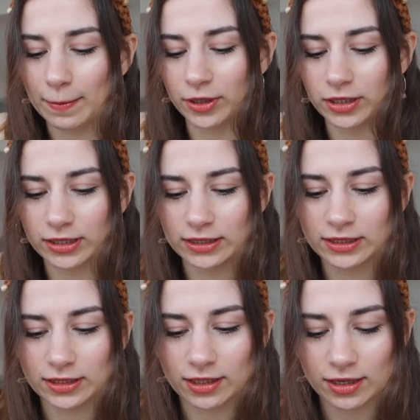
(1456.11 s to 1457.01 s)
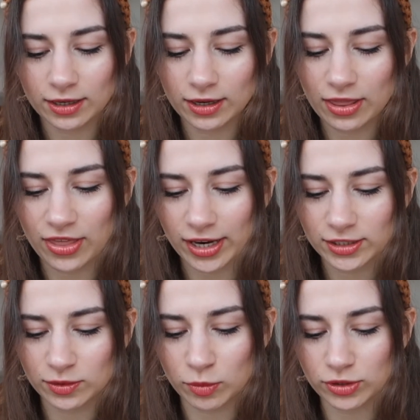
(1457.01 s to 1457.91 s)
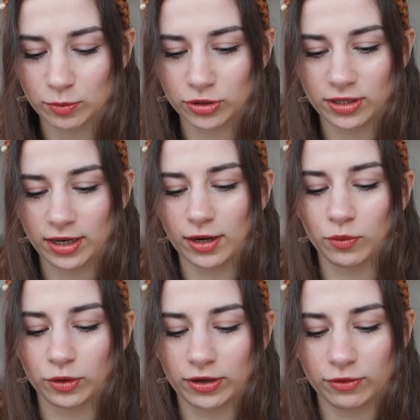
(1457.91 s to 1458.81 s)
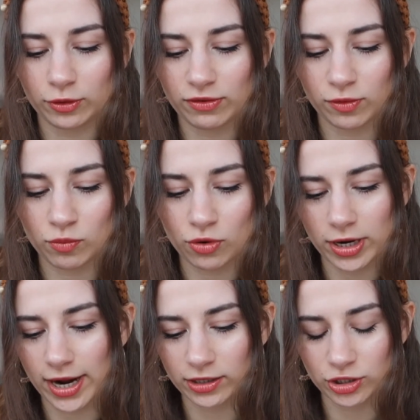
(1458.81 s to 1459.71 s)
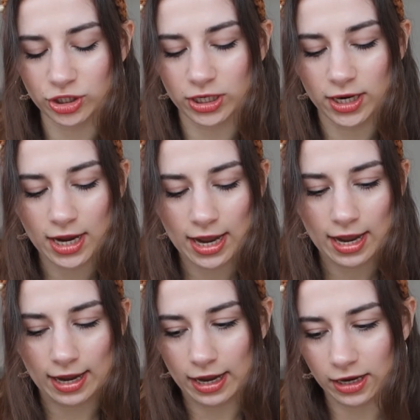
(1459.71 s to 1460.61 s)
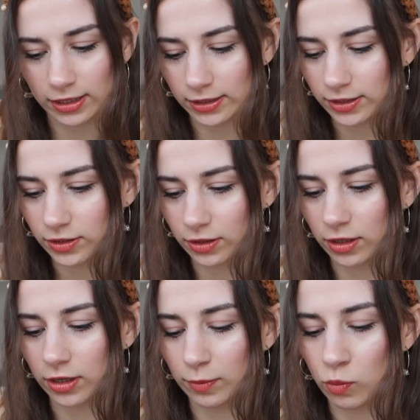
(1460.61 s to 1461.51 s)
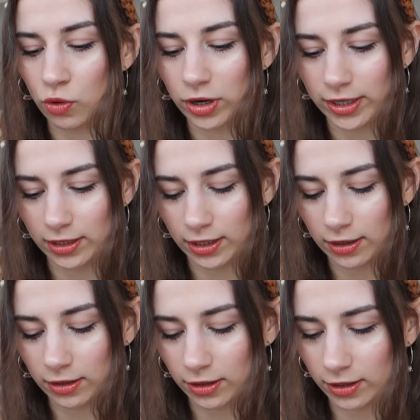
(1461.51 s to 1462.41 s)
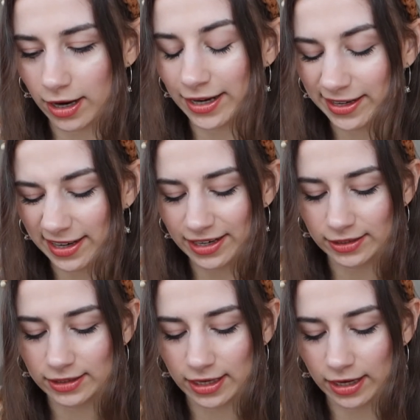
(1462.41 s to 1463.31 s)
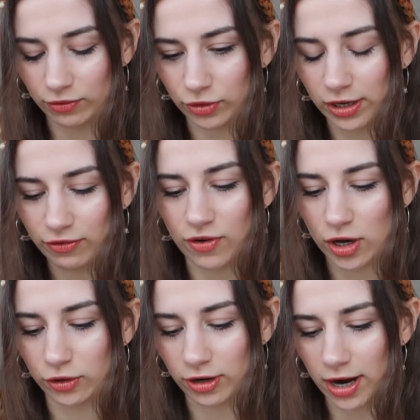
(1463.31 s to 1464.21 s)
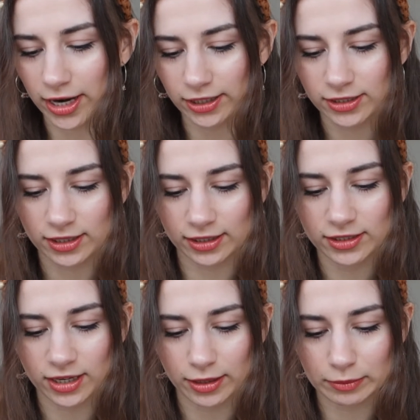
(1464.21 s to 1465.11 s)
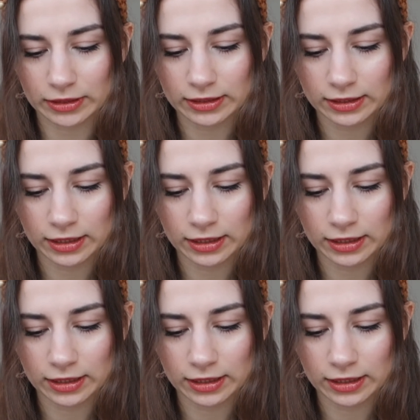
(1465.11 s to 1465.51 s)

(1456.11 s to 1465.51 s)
Because that's the most important thing that will give you even more energy and uh, more in, uh, ideas and really follow your highest excitement.